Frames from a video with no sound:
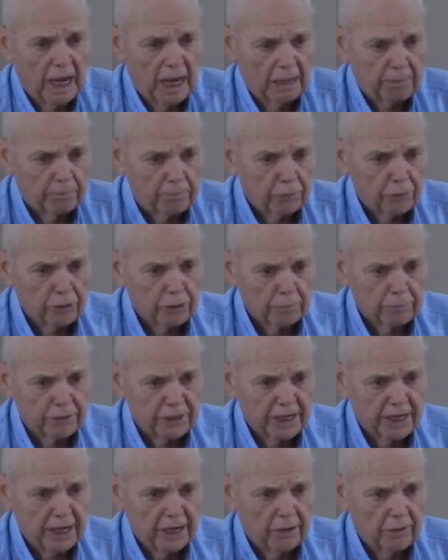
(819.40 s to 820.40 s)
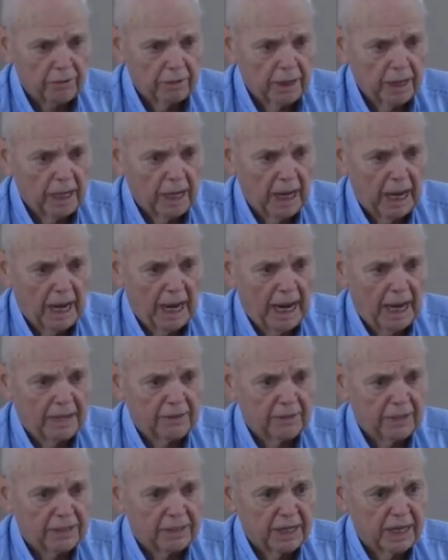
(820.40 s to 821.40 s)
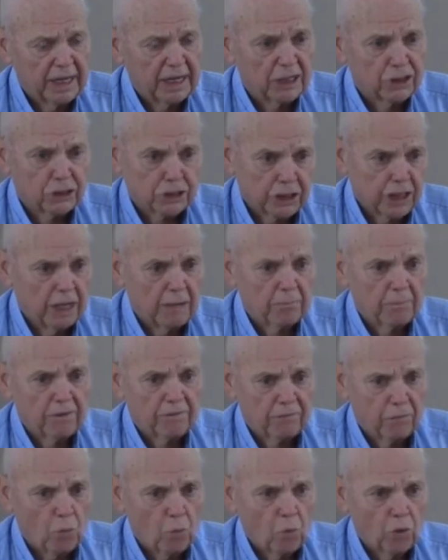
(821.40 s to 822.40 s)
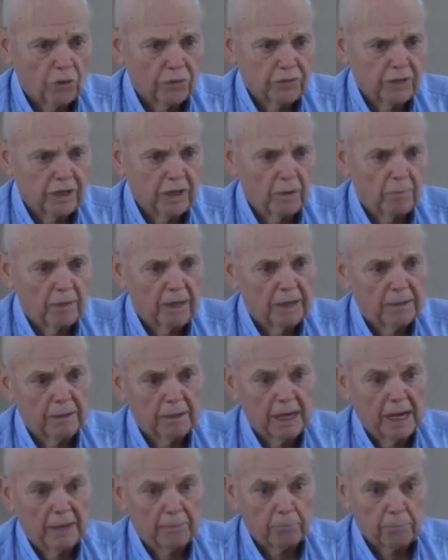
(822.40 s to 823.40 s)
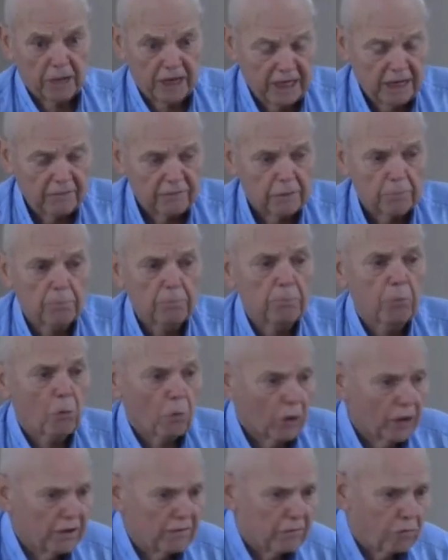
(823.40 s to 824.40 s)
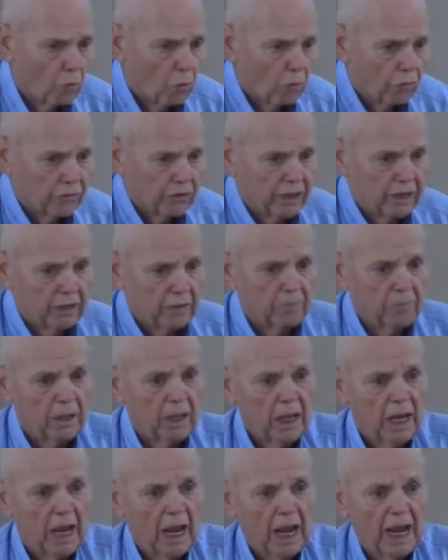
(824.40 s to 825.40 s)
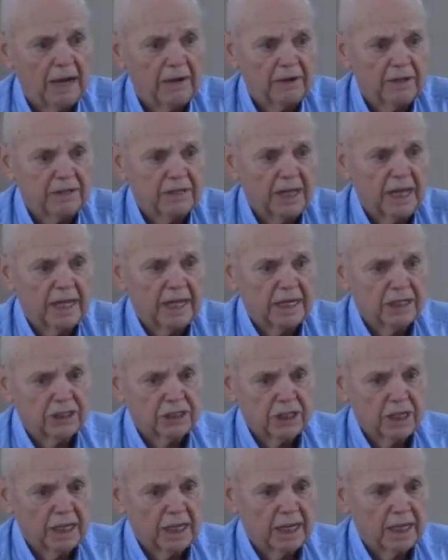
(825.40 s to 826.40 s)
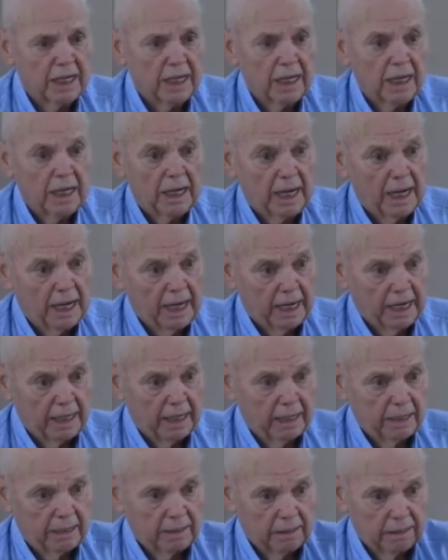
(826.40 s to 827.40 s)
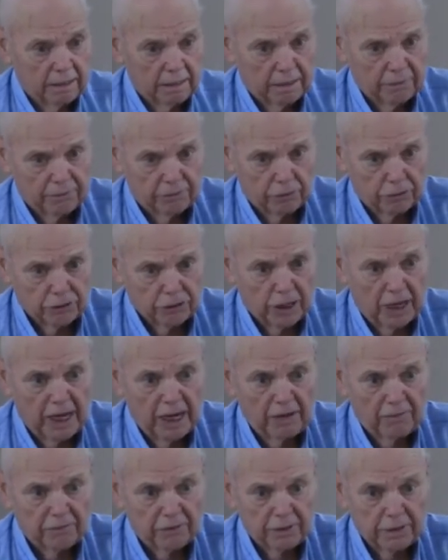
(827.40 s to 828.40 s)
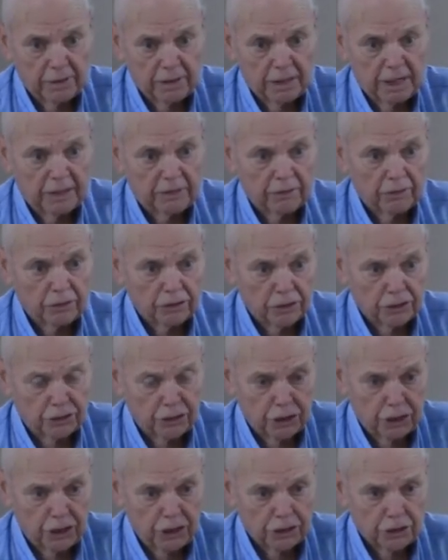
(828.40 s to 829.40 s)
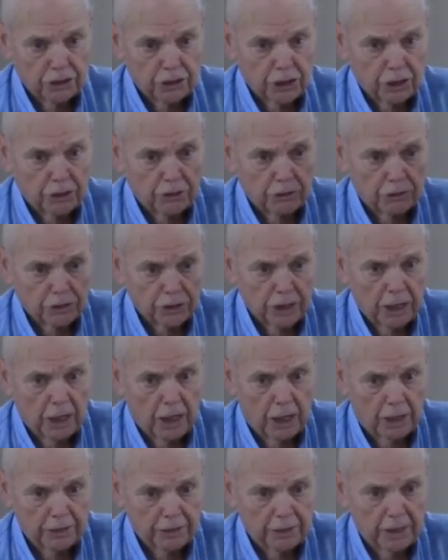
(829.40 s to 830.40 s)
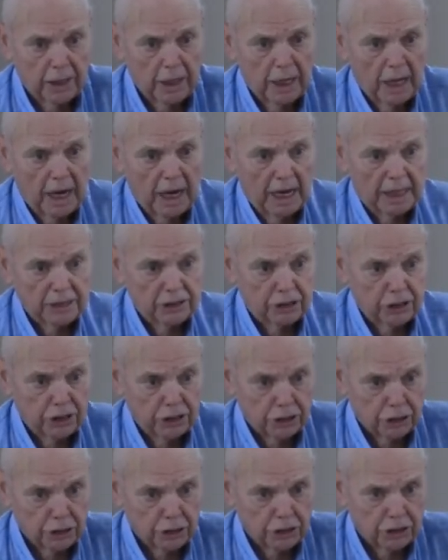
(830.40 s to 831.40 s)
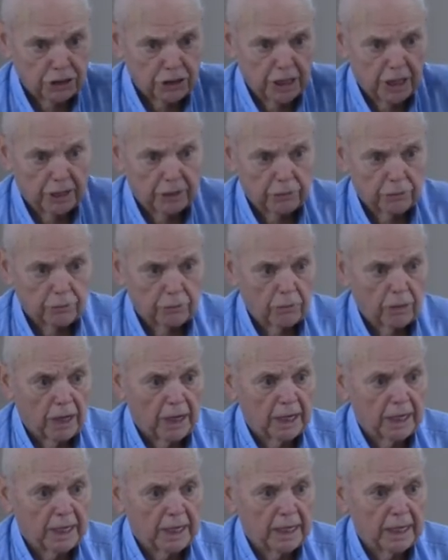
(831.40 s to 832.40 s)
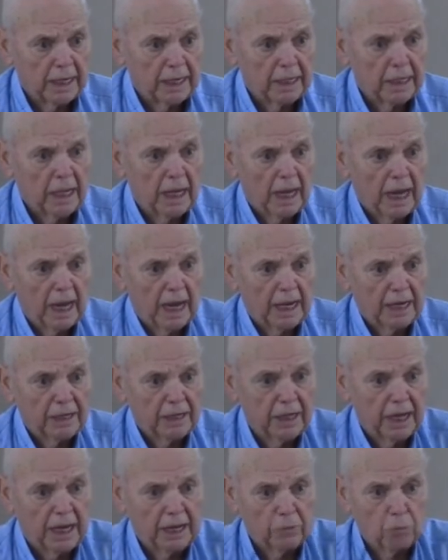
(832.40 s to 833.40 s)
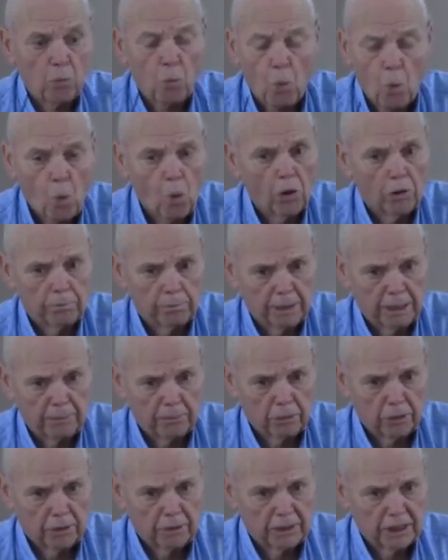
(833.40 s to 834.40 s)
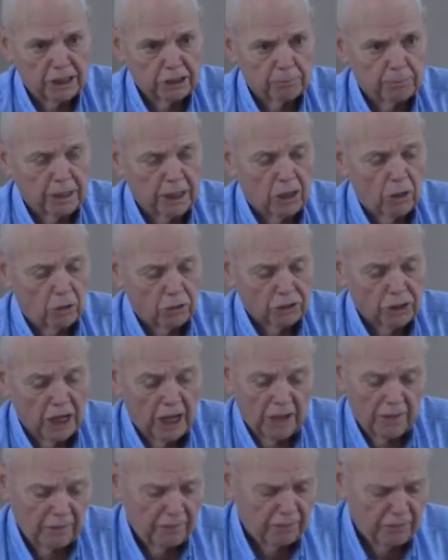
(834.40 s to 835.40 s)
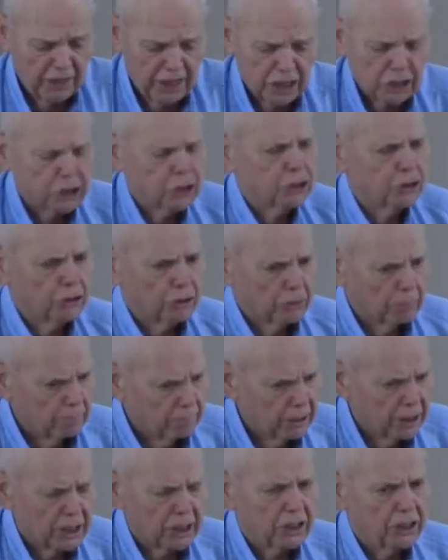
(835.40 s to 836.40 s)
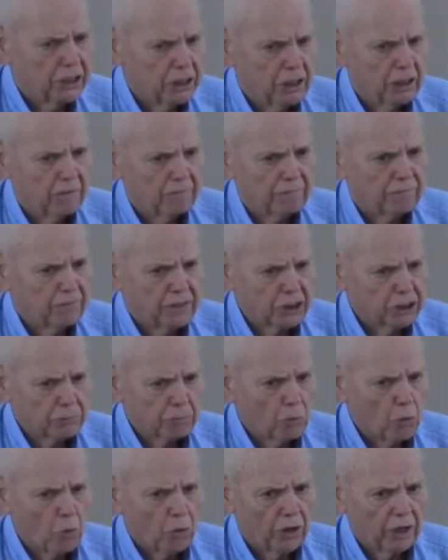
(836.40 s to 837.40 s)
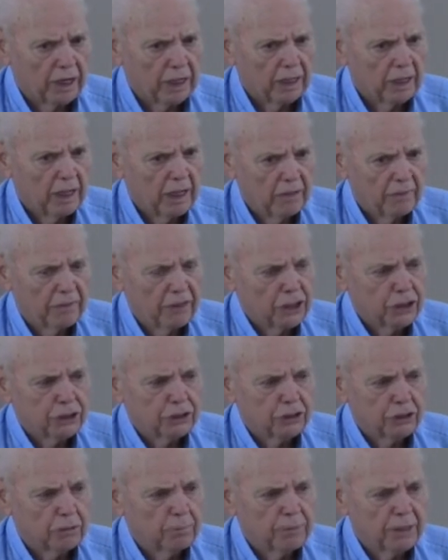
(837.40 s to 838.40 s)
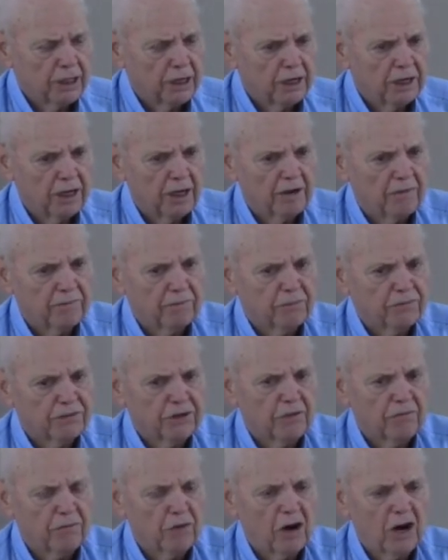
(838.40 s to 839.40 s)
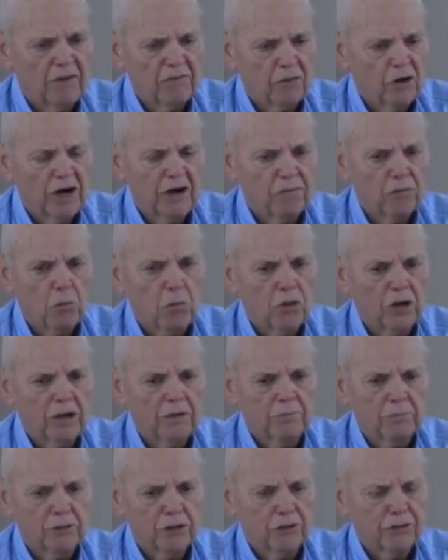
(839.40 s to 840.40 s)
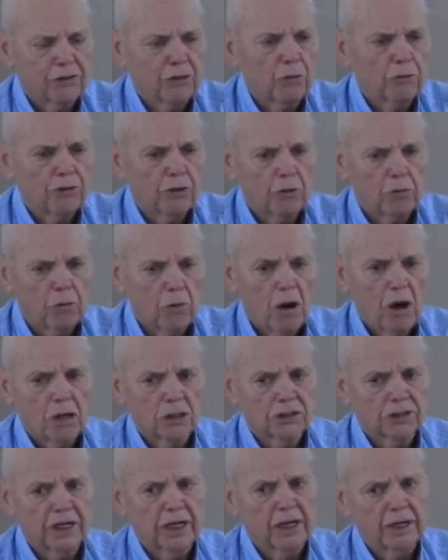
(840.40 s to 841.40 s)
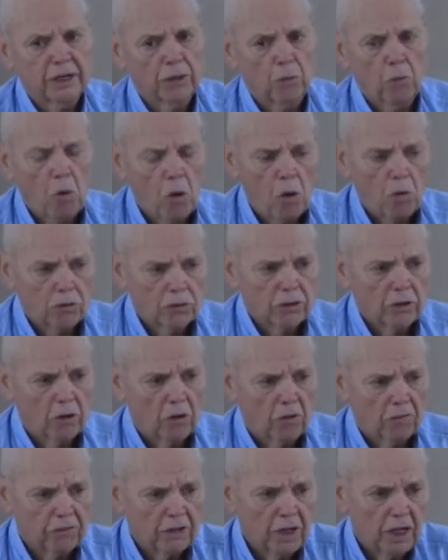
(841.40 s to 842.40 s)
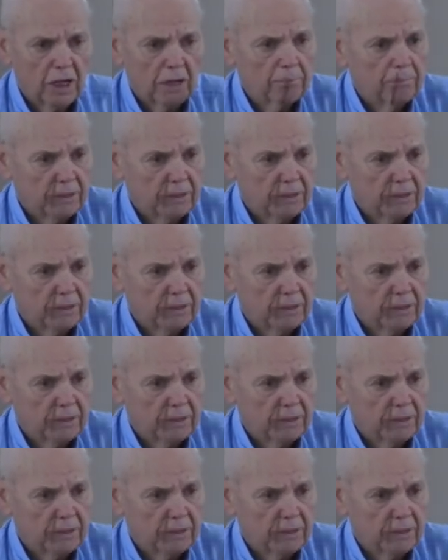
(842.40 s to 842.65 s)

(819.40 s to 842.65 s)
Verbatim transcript: and put them down and that they can stand before them and, and even pray for them. Amen. And that they can say, hey, there's a heaven, and there's a Jesus, and there's a God, and Jesus is standing on the right hand and, and warn people of this because this should have been enough this morning. This should have been enough to, for, for every one of them to throw their rocks down and walked off. Mm-hmm.